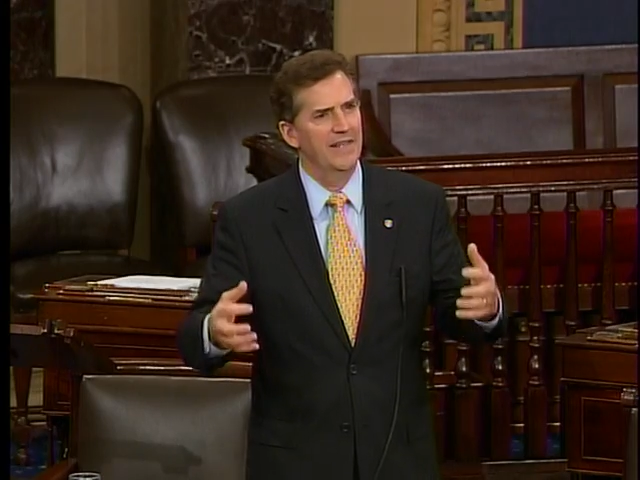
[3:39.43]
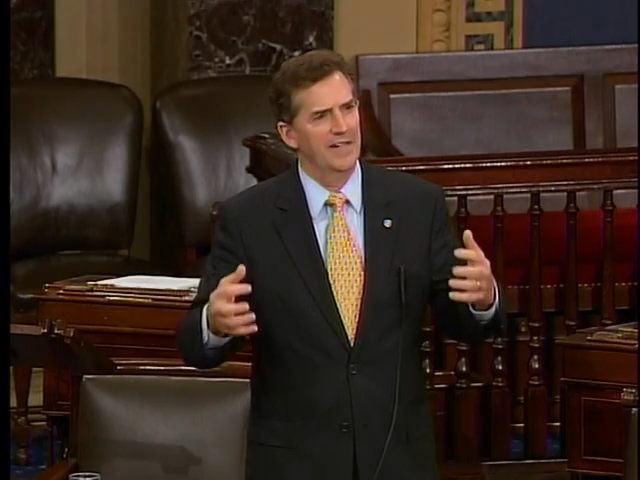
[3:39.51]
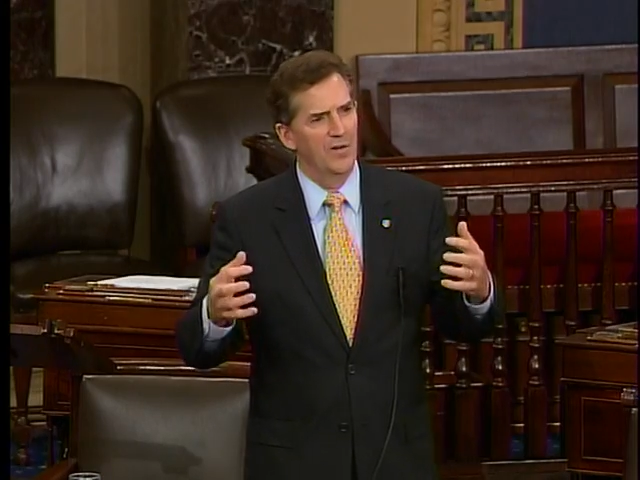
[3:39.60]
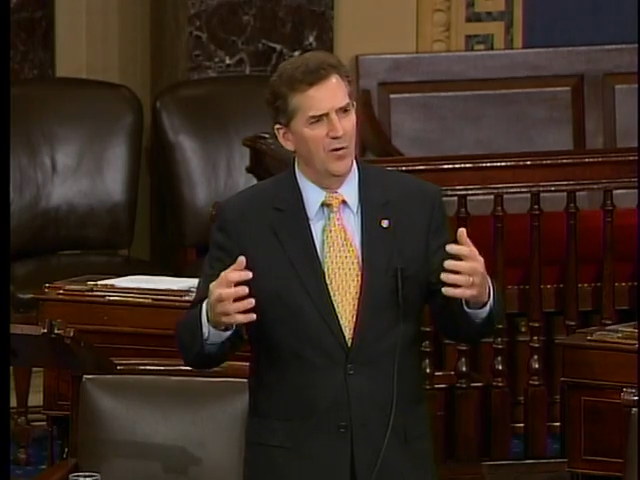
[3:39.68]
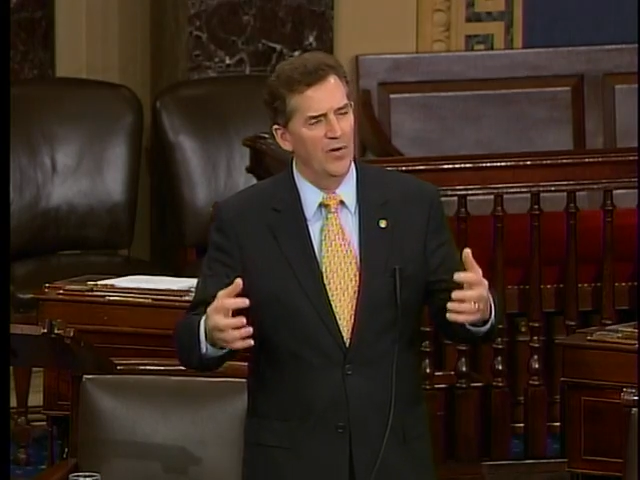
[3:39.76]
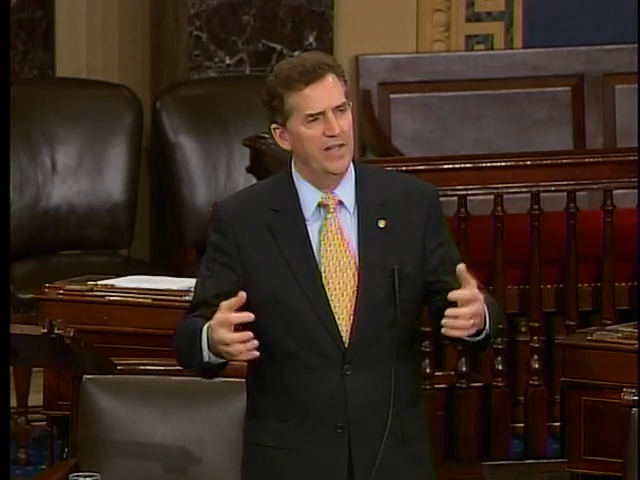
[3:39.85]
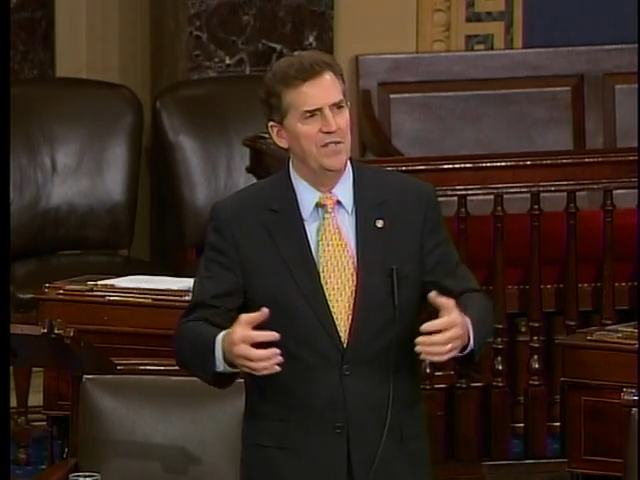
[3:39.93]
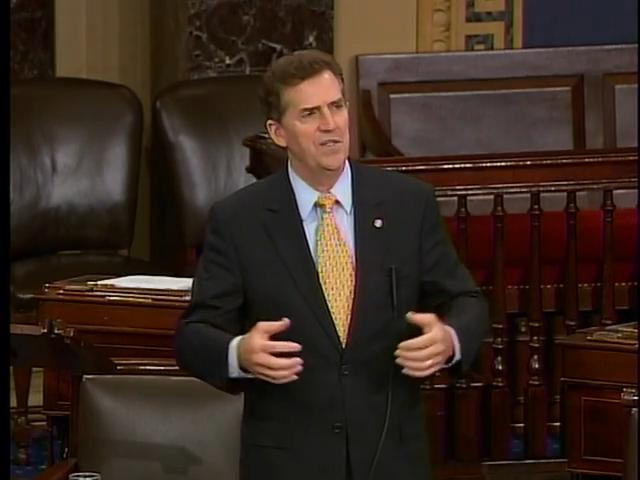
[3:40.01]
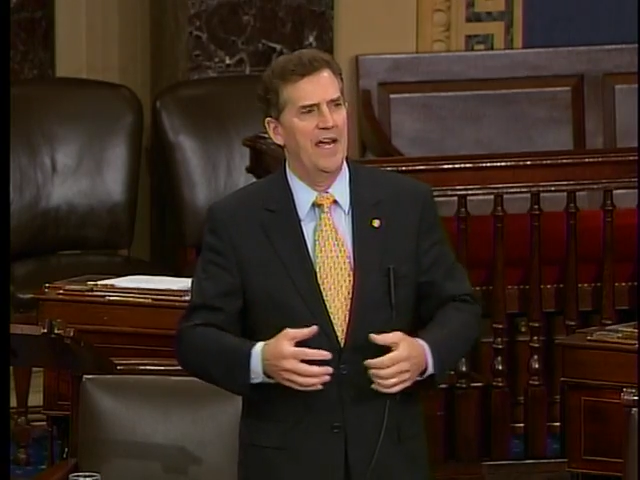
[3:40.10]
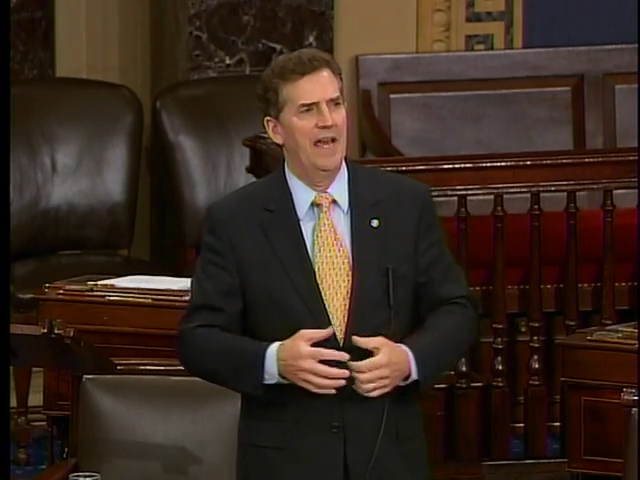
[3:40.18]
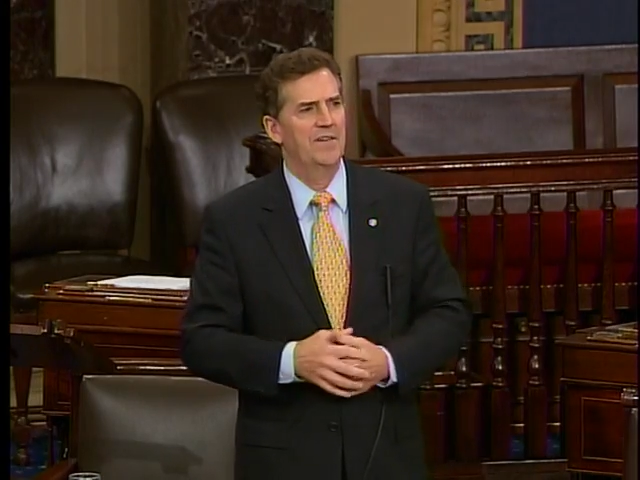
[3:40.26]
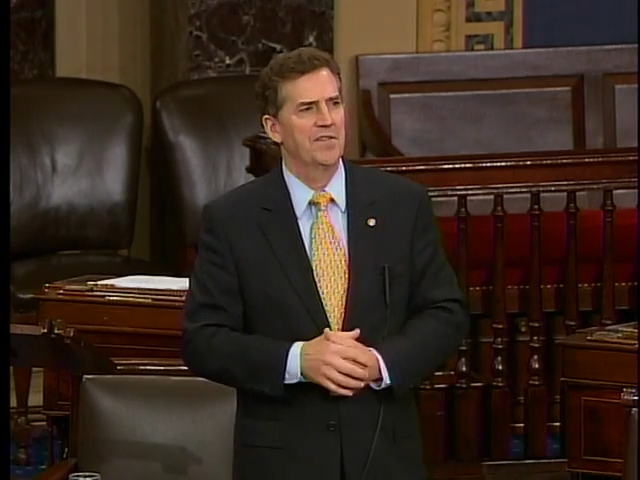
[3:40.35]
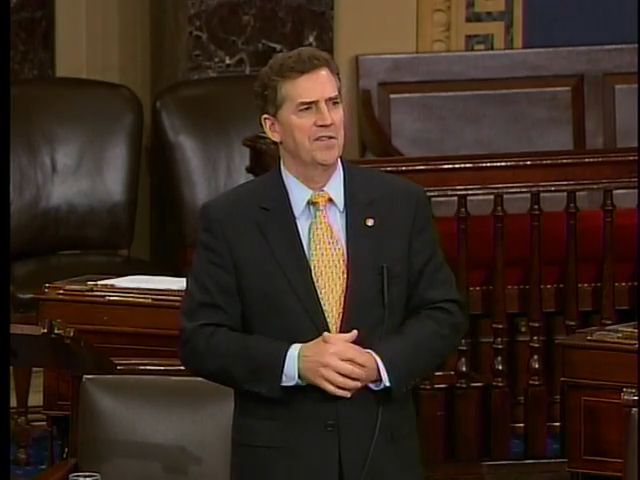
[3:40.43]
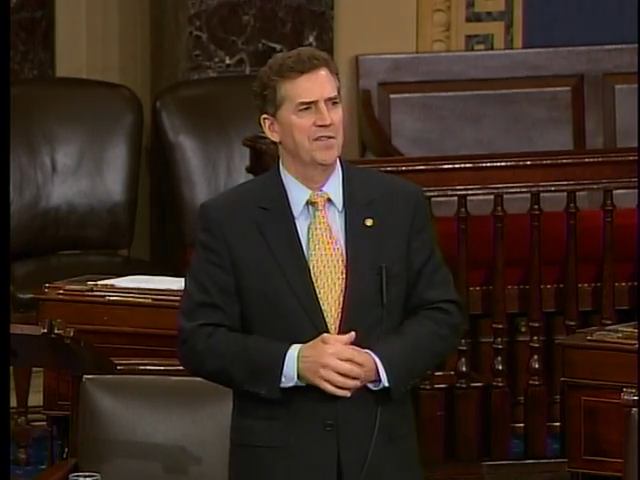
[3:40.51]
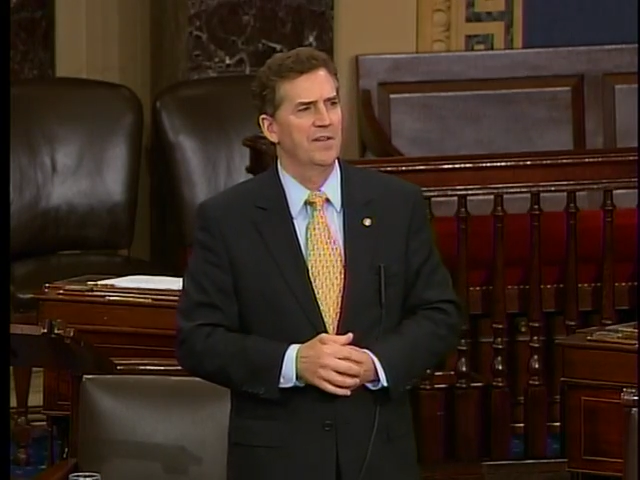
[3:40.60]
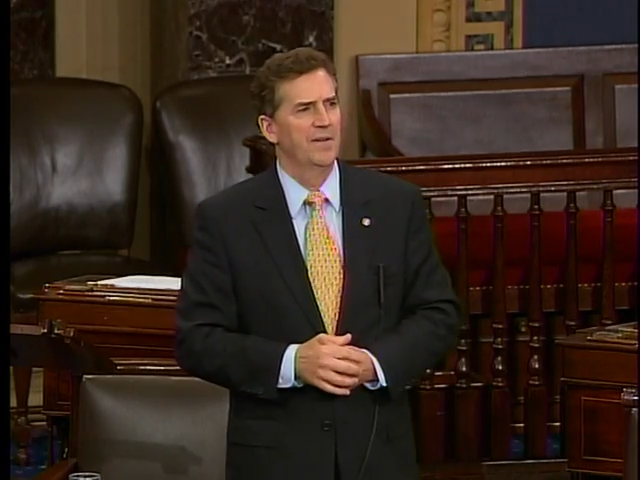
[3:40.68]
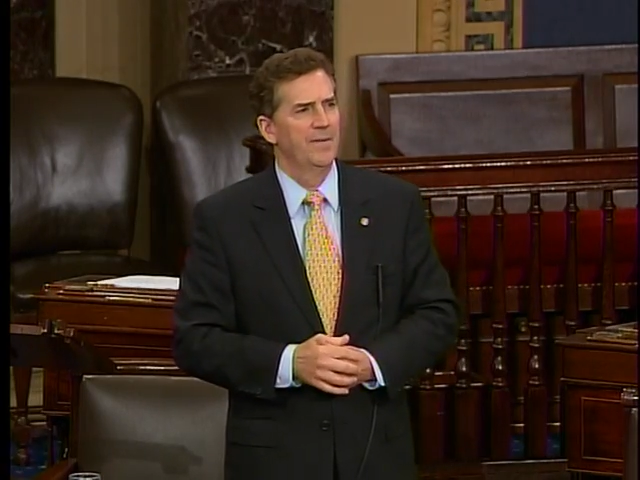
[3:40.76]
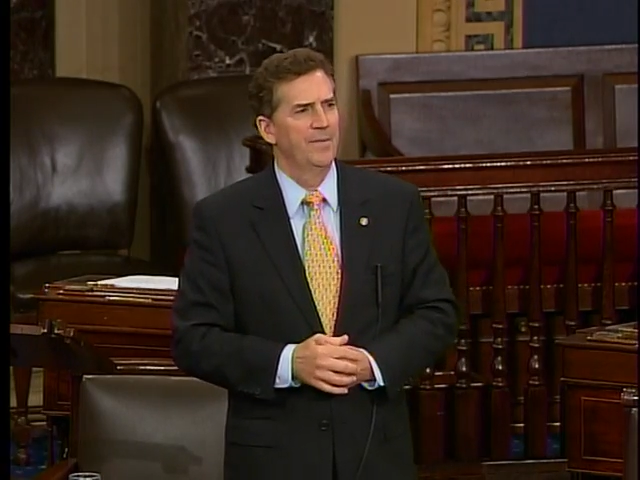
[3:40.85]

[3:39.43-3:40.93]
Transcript: that increase taxes,